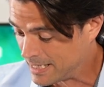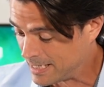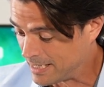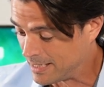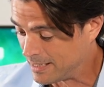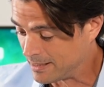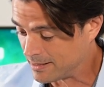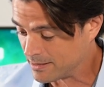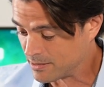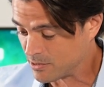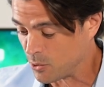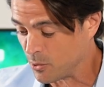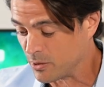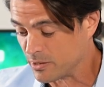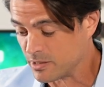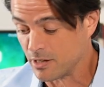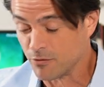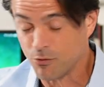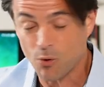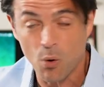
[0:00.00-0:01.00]
is
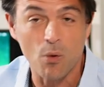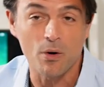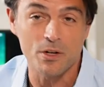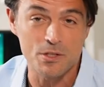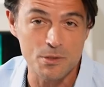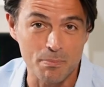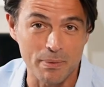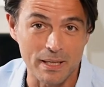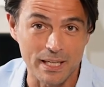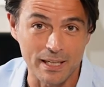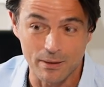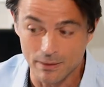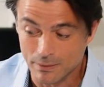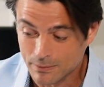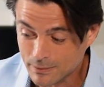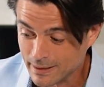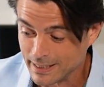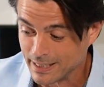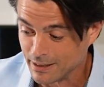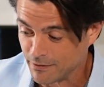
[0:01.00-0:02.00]
going to of course be
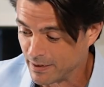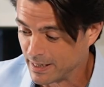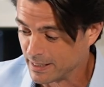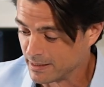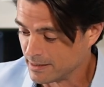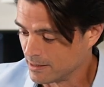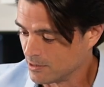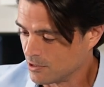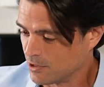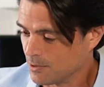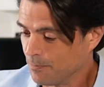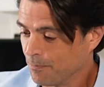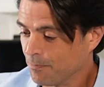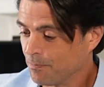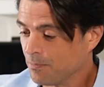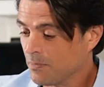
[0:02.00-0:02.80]
the advantage,